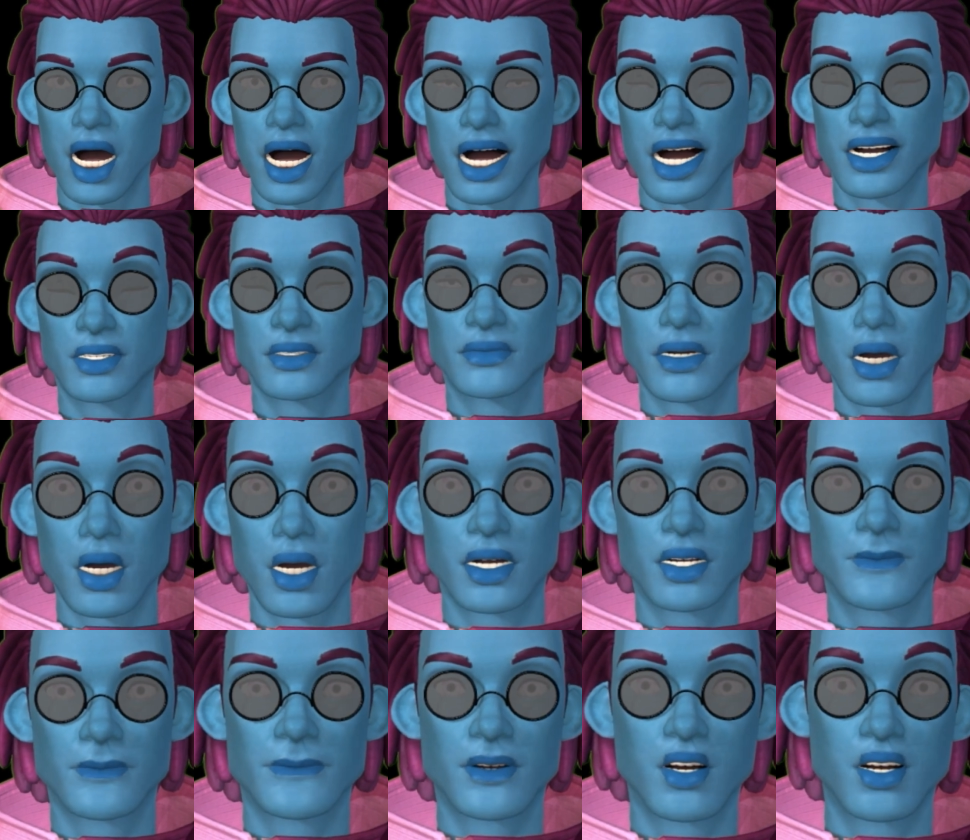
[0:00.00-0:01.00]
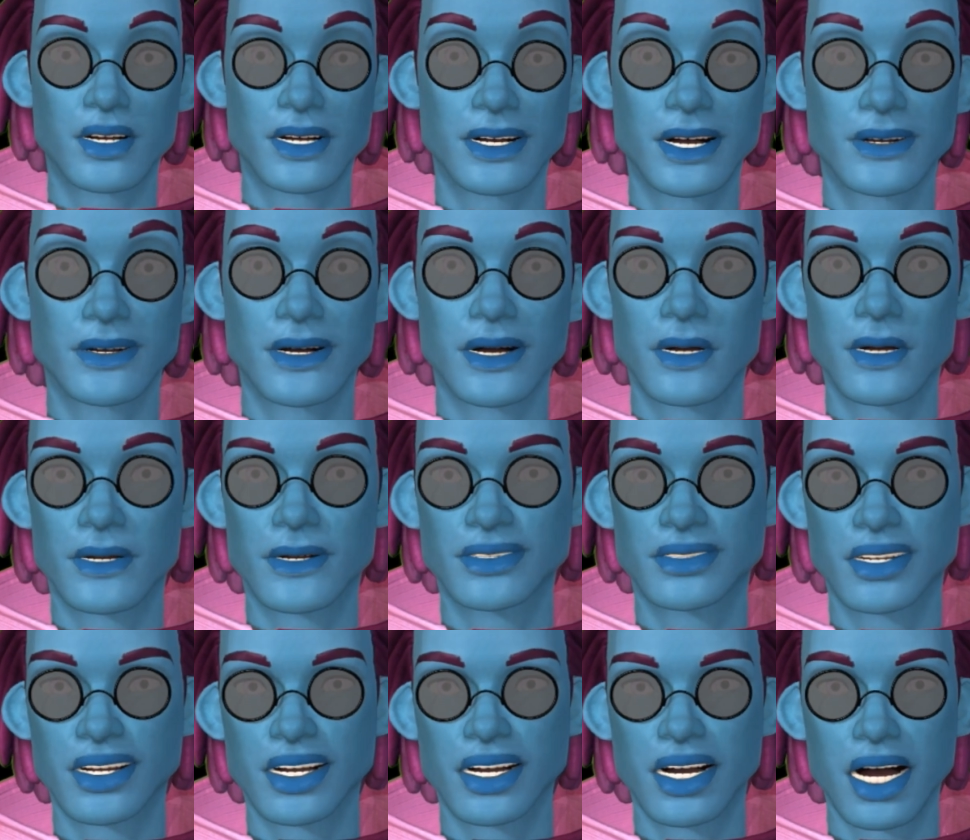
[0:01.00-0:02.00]
It has ports for MIDI and
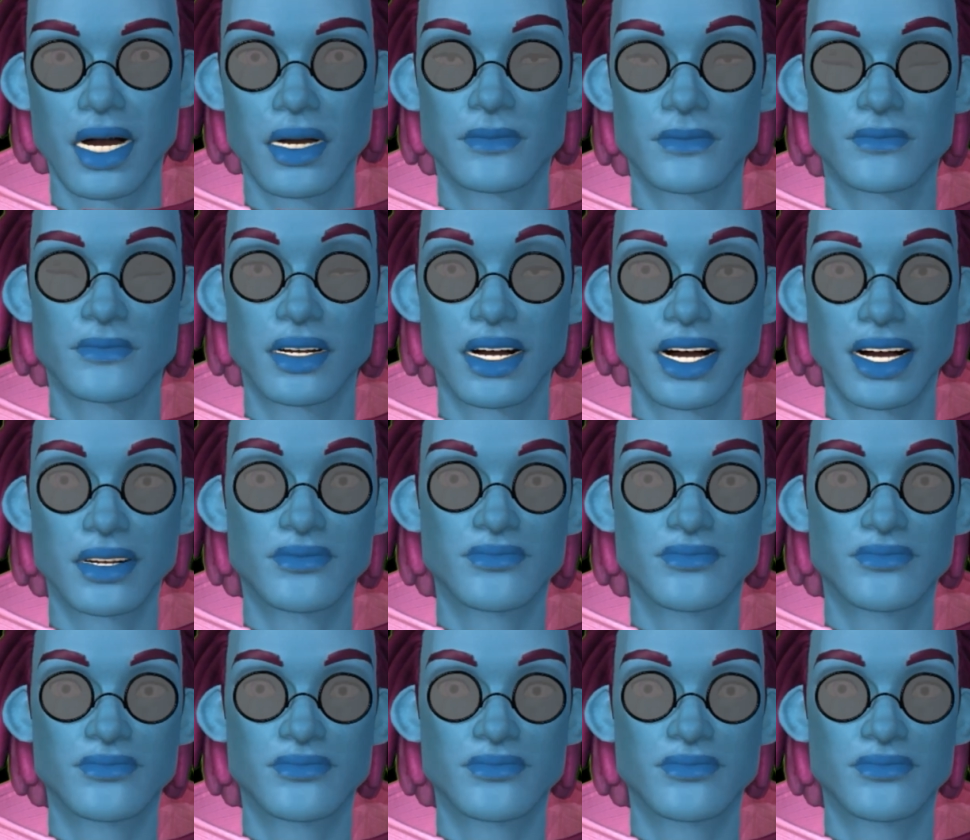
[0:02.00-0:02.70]
OSC, and